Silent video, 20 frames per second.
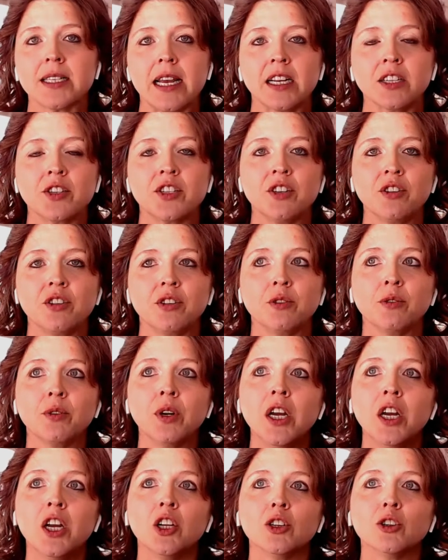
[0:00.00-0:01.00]
and to
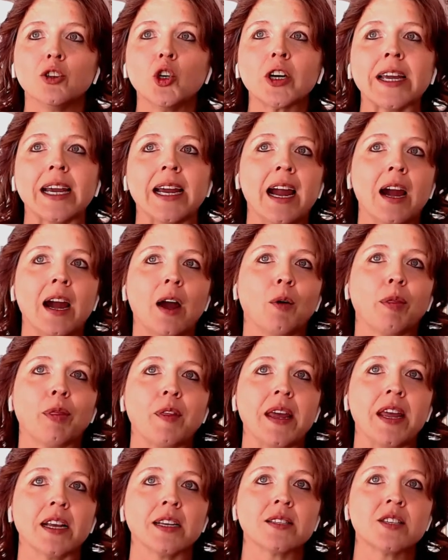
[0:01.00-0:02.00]
look at how
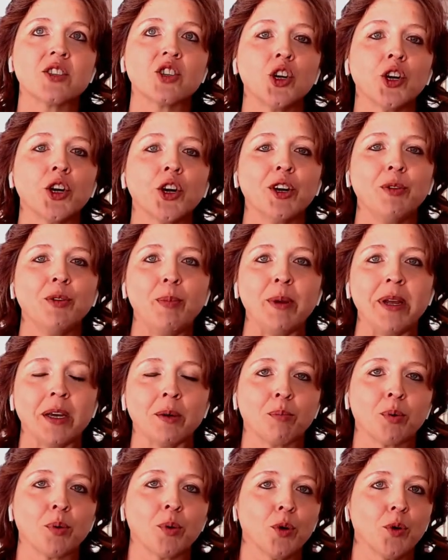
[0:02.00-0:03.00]
things could be
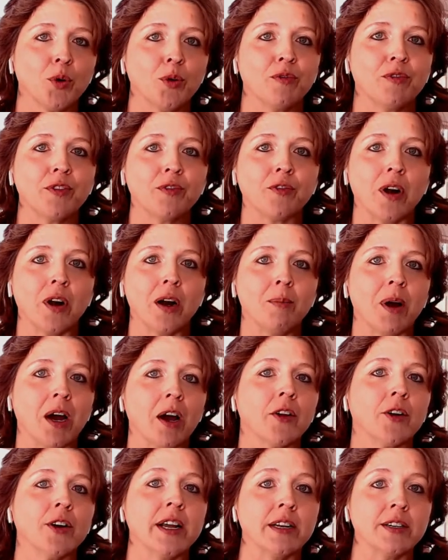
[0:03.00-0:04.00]
improved from
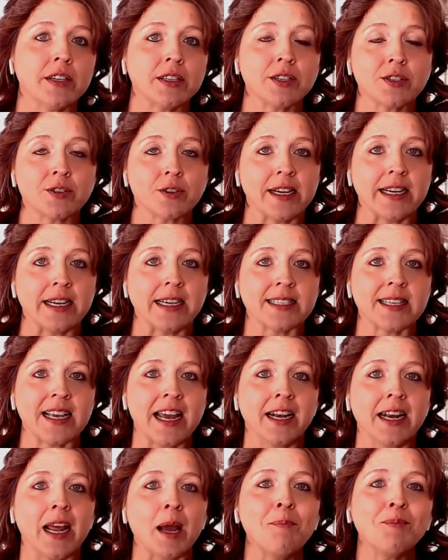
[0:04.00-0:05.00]
other industries
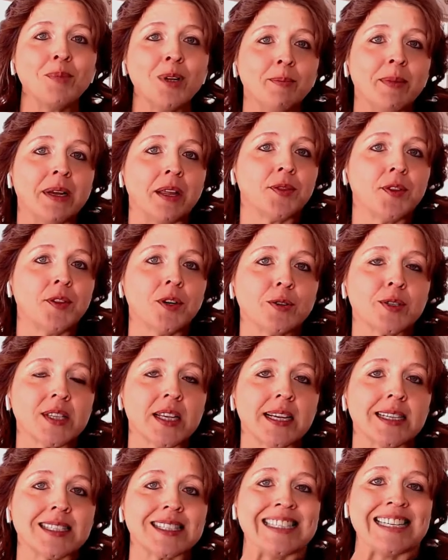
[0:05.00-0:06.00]
and implement those
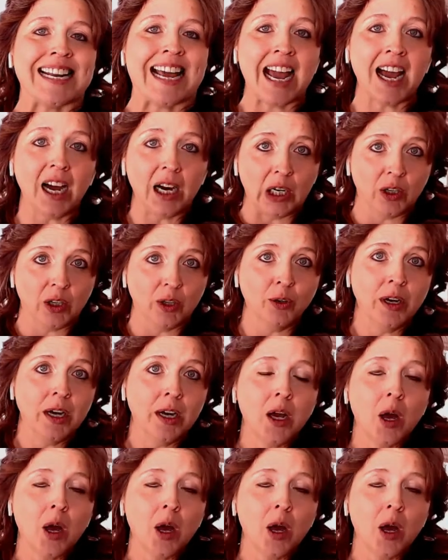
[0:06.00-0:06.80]
things now